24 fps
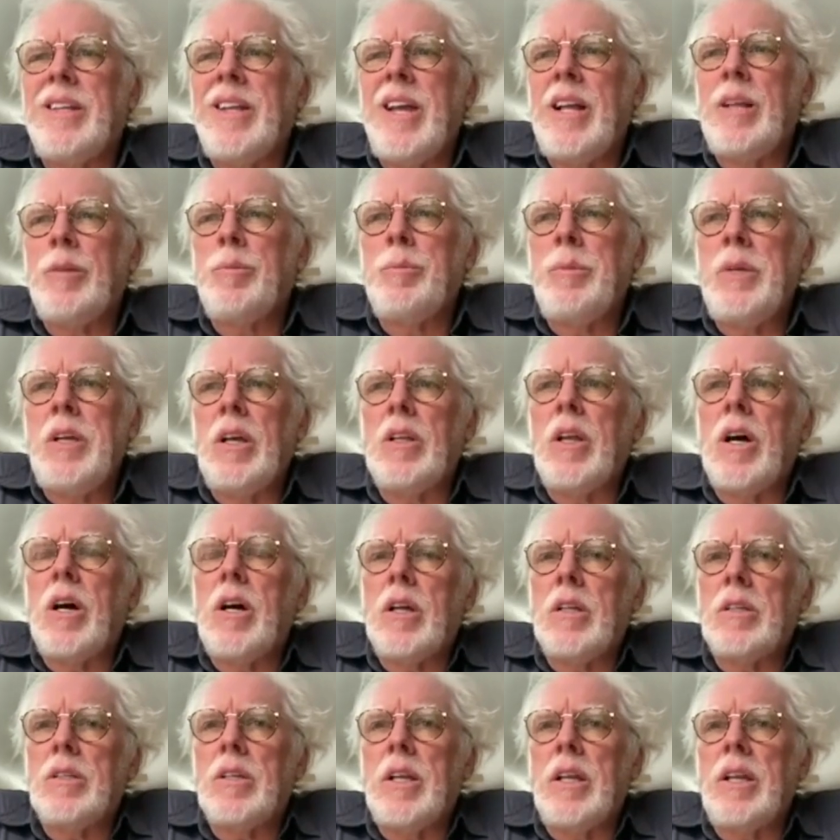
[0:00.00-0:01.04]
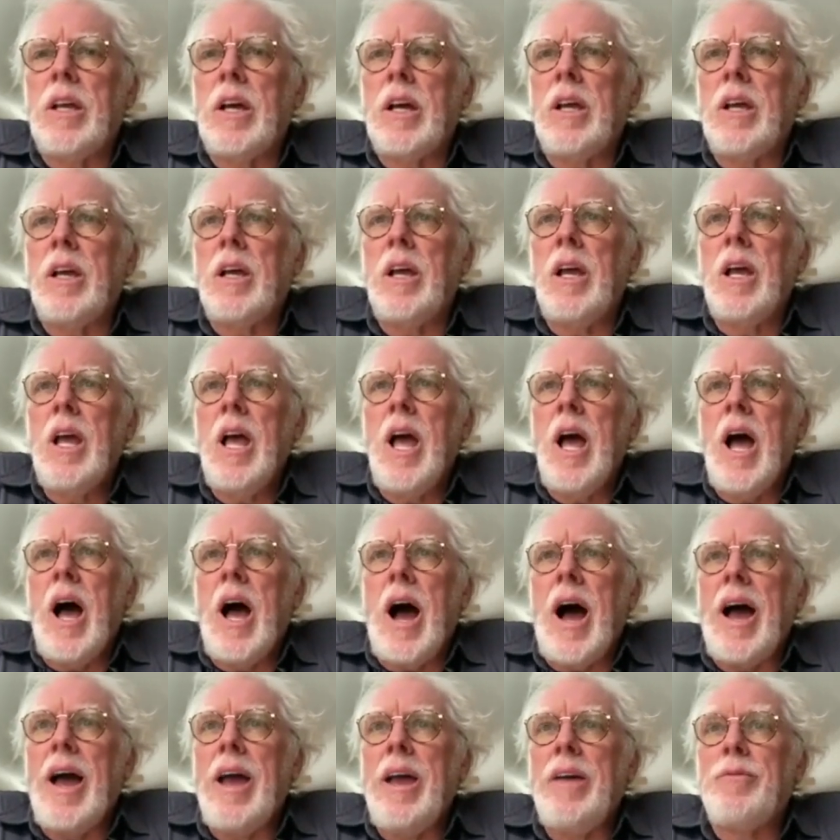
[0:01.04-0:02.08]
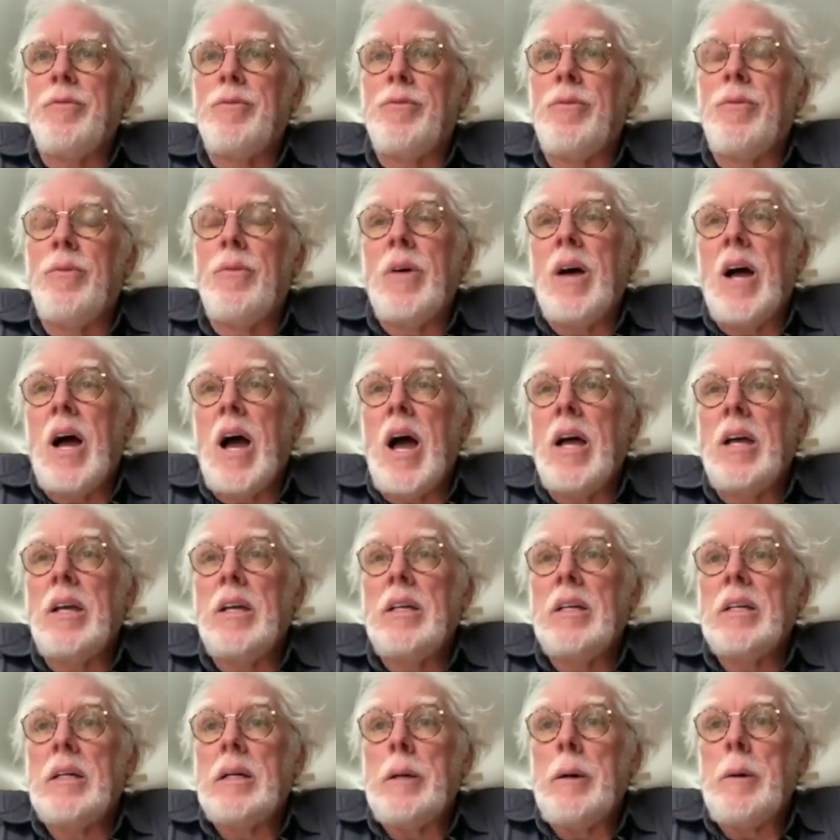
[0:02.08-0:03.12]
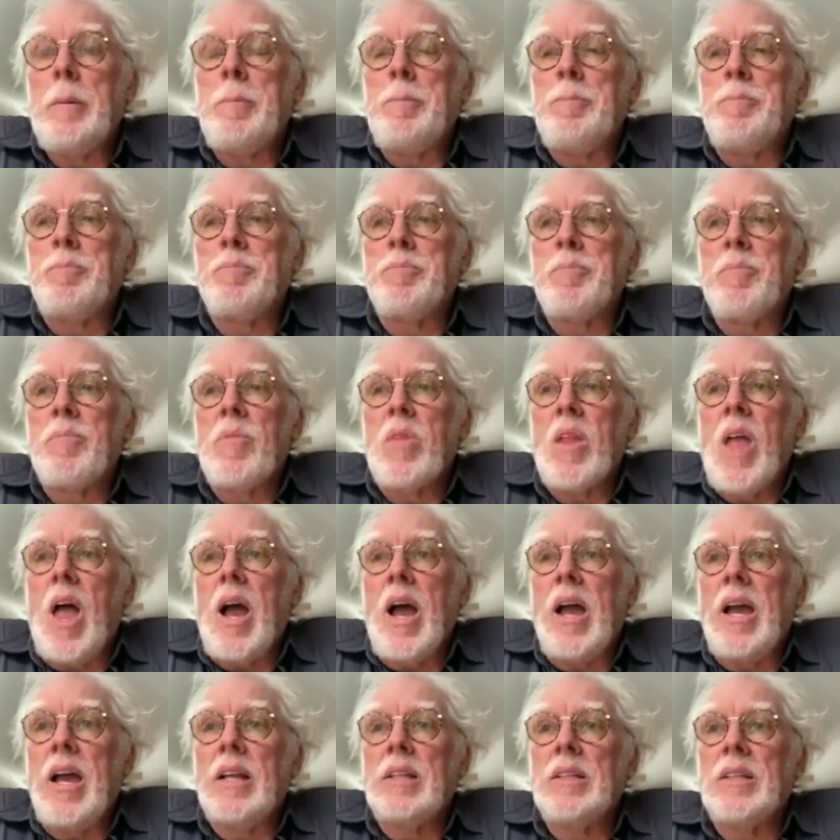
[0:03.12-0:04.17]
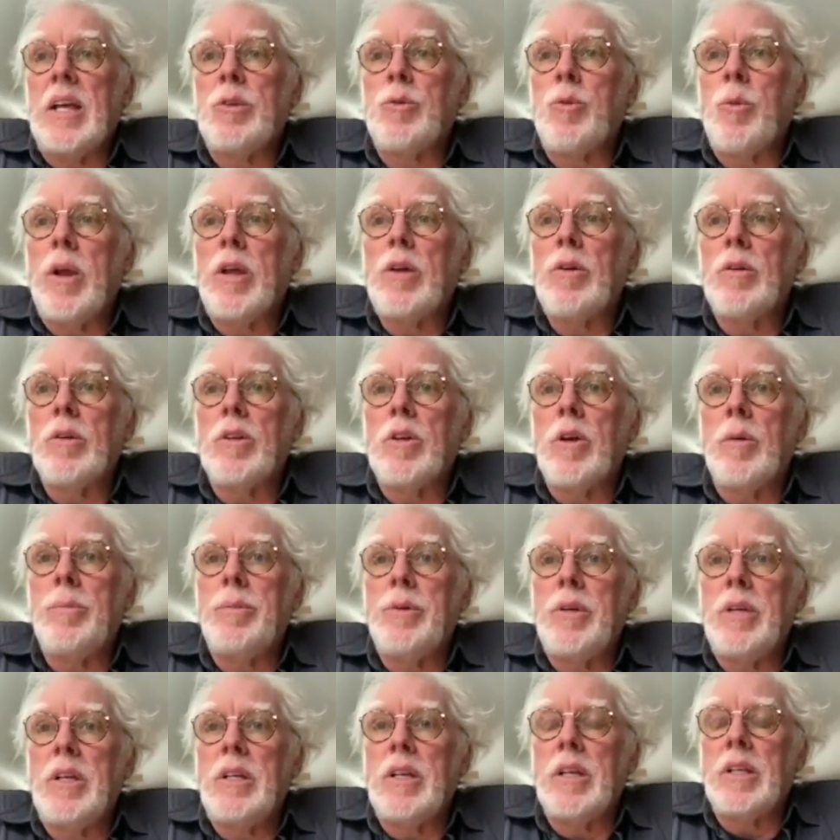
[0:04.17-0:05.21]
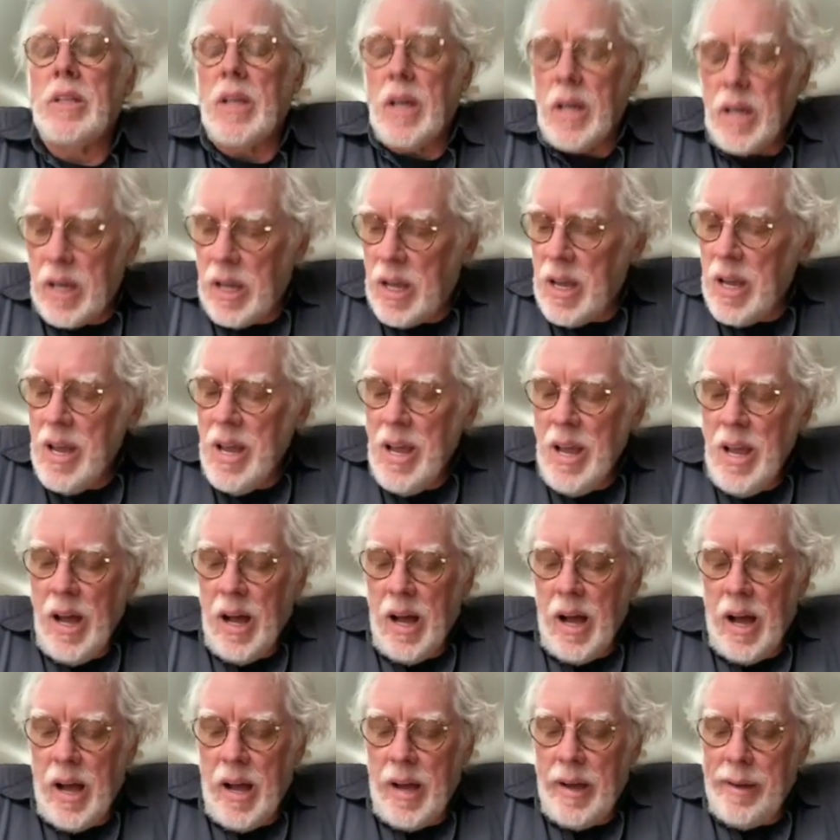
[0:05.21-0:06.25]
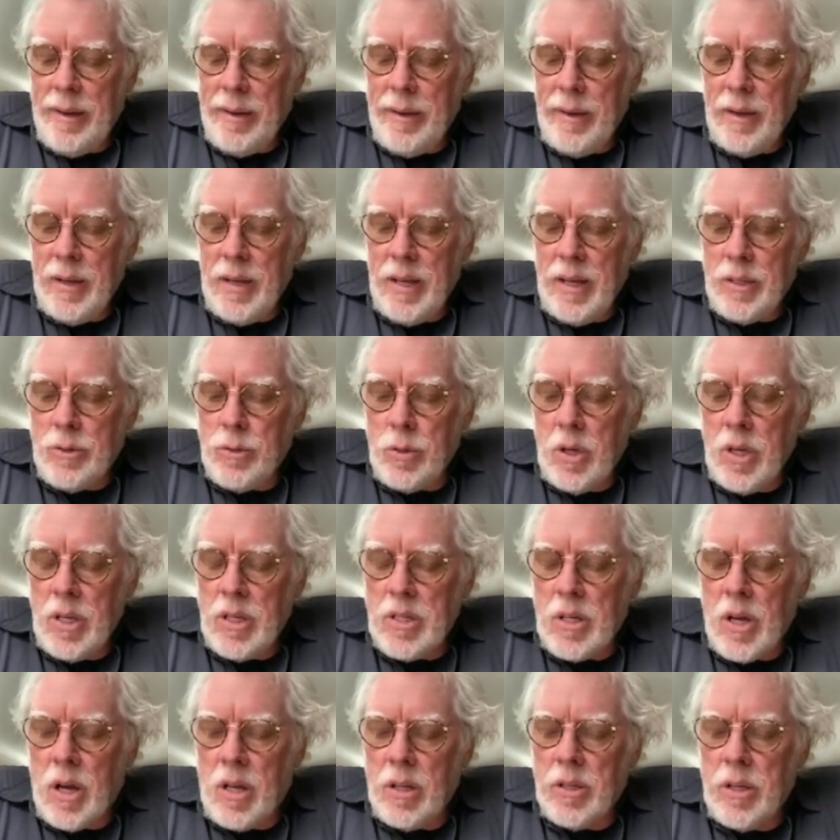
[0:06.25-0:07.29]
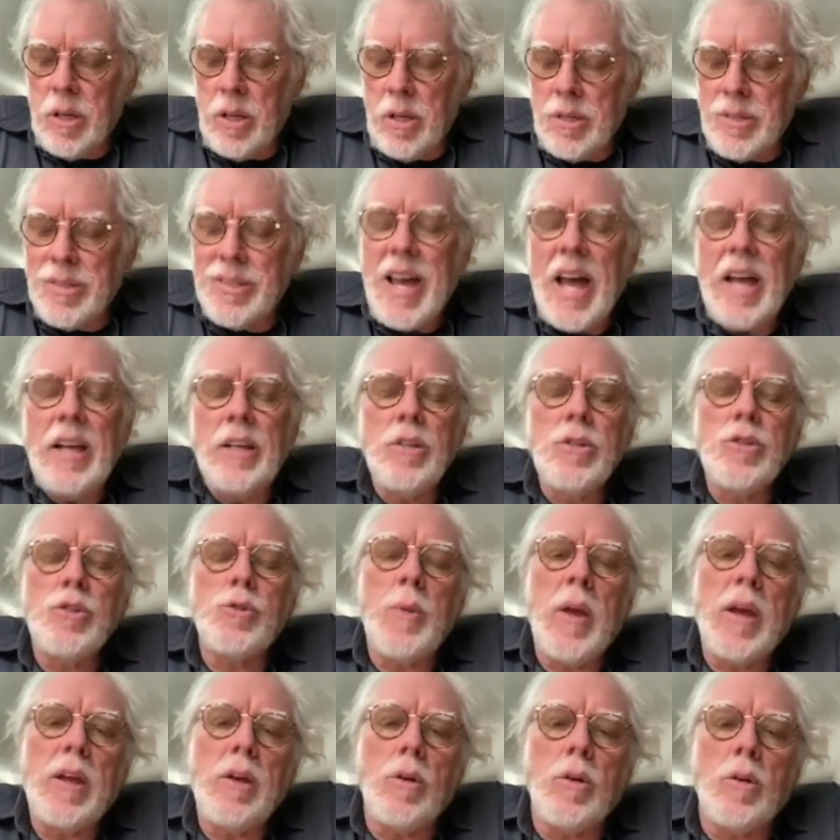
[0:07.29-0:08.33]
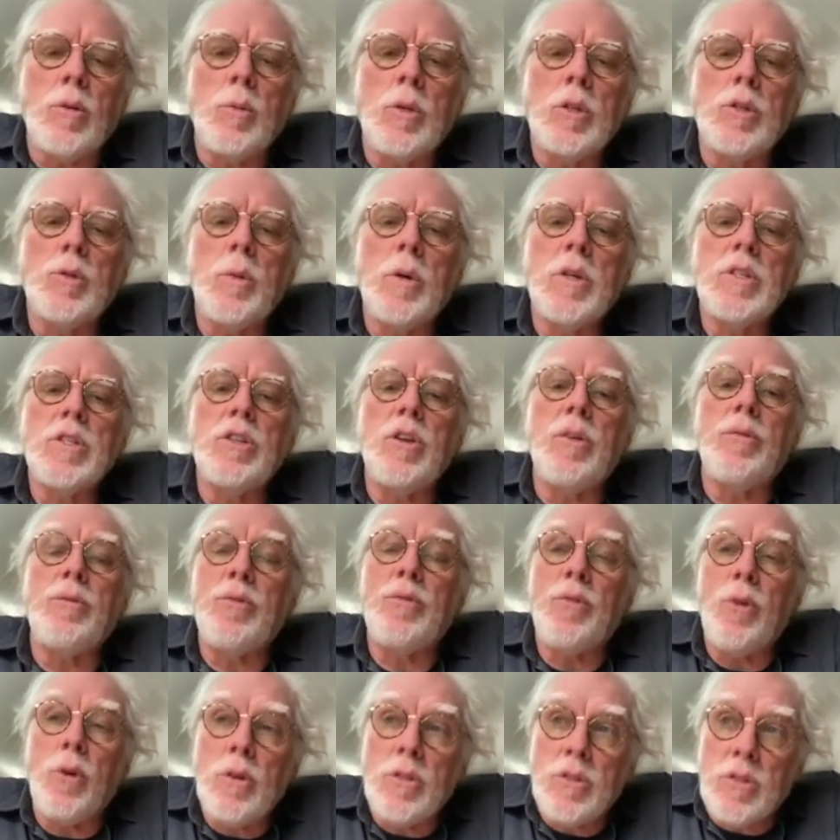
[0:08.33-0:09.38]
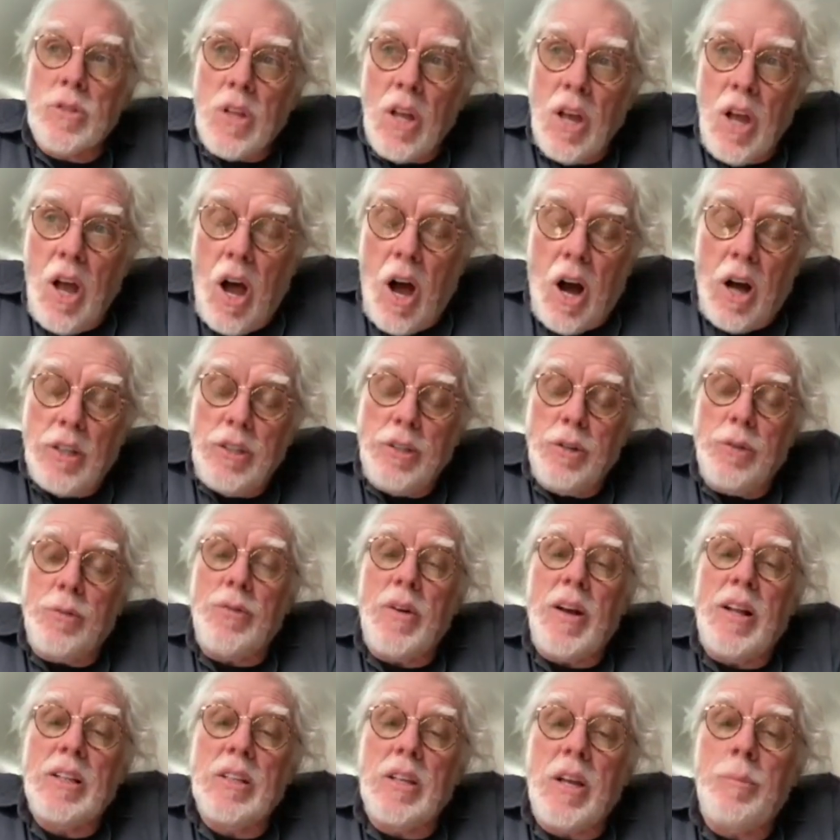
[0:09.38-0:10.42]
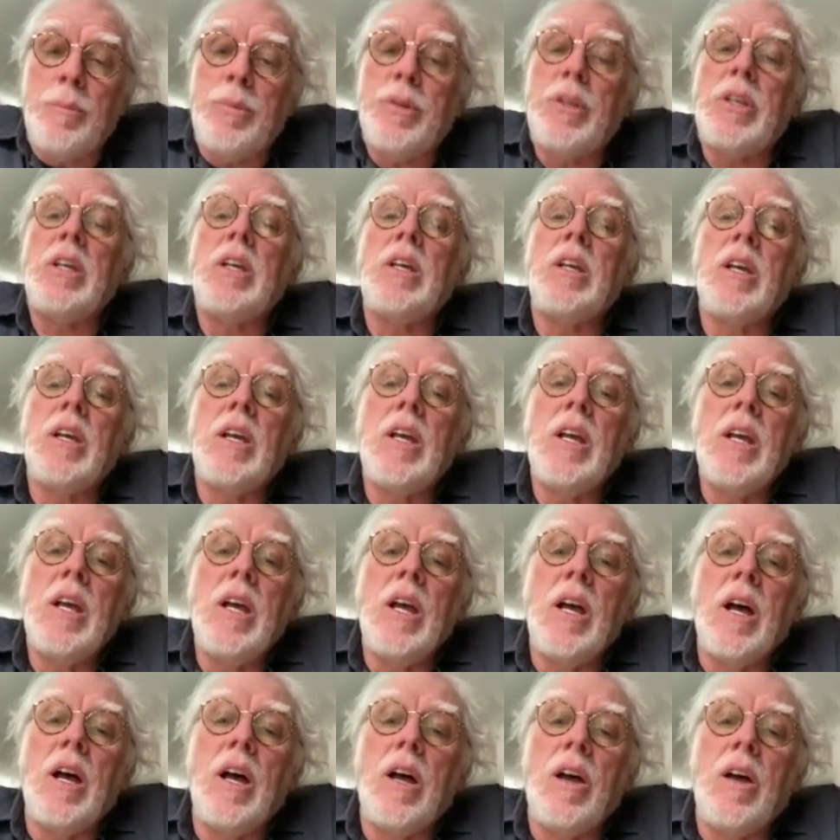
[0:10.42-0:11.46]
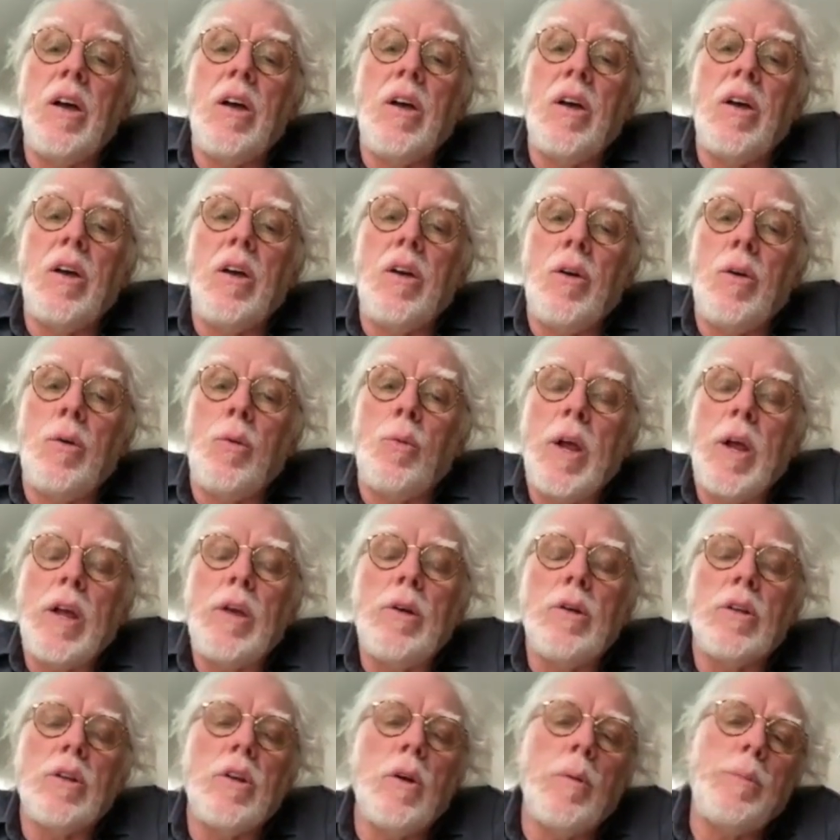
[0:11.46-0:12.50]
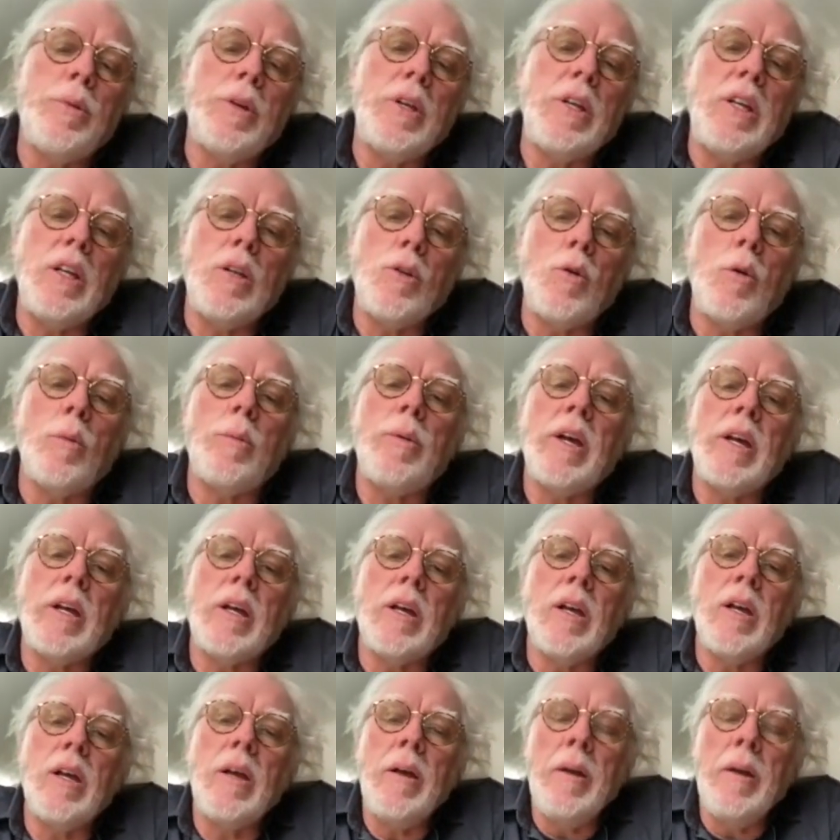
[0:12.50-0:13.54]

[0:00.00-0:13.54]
helped me a lot. And I, I I um, I had that record company that I uh, it's it's called the Silence Record, which was the first audiophile company, uh, record company in Quebec.